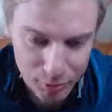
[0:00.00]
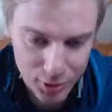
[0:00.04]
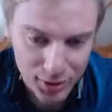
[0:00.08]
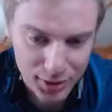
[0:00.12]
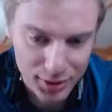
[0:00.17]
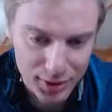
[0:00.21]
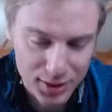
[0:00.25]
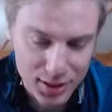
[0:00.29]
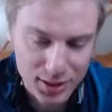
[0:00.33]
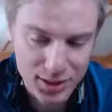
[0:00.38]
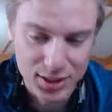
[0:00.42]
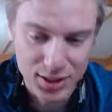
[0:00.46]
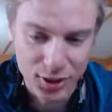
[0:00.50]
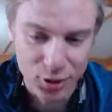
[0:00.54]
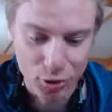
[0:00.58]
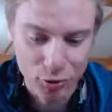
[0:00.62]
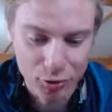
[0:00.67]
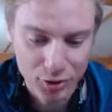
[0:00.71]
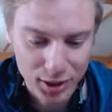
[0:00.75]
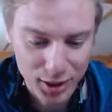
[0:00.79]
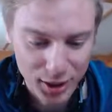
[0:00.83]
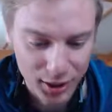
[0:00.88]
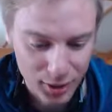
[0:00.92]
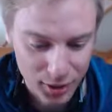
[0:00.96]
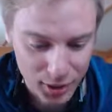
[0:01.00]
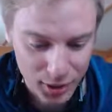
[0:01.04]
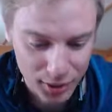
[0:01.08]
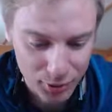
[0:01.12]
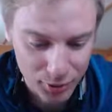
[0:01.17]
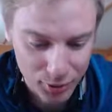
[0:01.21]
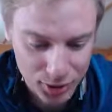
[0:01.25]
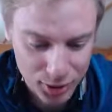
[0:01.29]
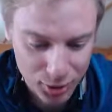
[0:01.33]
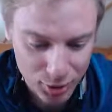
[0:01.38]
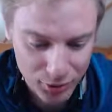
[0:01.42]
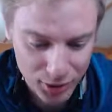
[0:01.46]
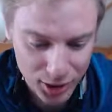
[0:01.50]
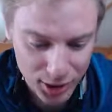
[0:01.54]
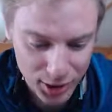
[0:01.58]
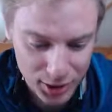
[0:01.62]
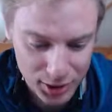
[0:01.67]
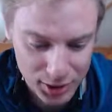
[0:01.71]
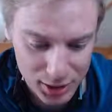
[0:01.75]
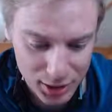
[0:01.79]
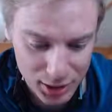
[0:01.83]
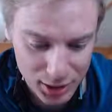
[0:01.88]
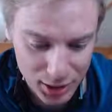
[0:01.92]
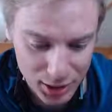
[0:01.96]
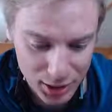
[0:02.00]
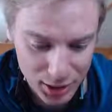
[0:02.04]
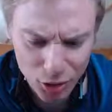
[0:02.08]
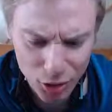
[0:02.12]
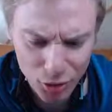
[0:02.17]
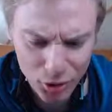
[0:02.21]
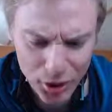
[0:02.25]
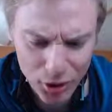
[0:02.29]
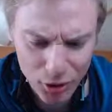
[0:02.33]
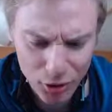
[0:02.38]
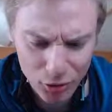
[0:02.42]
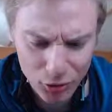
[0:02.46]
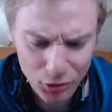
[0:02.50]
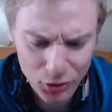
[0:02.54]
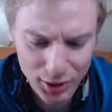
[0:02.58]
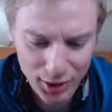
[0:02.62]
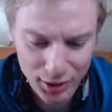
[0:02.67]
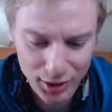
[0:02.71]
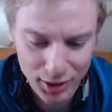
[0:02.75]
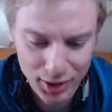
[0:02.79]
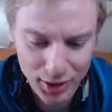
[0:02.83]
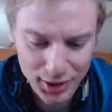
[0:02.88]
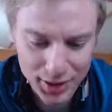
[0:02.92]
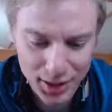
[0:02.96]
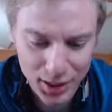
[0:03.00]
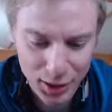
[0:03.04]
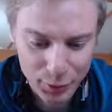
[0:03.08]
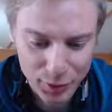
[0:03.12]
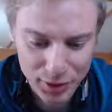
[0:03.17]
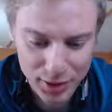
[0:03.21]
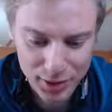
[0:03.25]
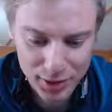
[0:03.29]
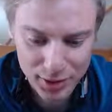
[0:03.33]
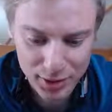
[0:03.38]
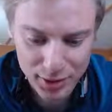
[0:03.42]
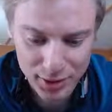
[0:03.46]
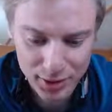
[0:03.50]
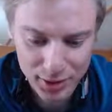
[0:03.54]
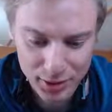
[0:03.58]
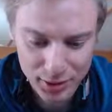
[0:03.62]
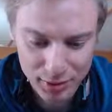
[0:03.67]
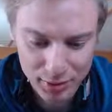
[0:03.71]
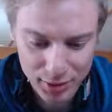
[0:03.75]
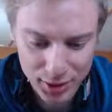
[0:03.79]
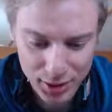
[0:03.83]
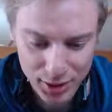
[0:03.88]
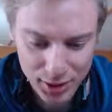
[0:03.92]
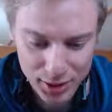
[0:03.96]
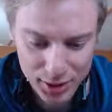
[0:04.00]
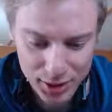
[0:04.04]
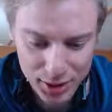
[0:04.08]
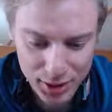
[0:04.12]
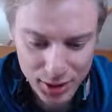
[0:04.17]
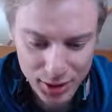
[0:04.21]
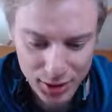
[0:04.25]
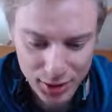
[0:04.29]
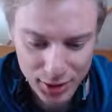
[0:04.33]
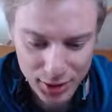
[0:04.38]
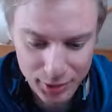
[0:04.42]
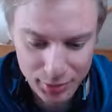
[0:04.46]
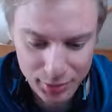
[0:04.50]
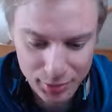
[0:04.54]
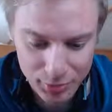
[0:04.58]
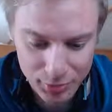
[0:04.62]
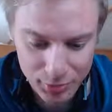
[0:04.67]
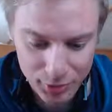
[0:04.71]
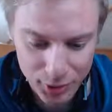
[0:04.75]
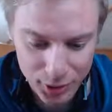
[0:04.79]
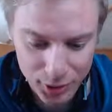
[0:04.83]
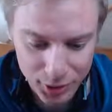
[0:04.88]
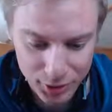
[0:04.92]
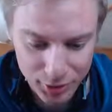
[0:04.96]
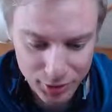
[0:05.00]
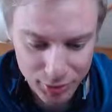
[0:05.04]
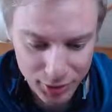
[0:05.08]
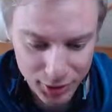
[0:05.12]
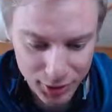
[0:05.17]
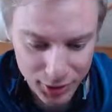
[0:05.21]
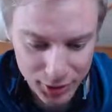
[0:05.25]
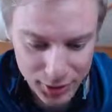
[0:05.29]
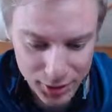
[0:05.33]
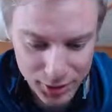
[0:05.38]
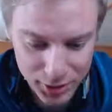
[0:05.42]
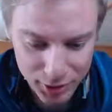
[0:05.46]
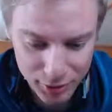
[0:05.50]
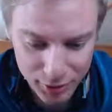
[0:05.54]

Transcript: when the season was over, I guess. Oh yeah, also the clan that I'm in, it's where do you find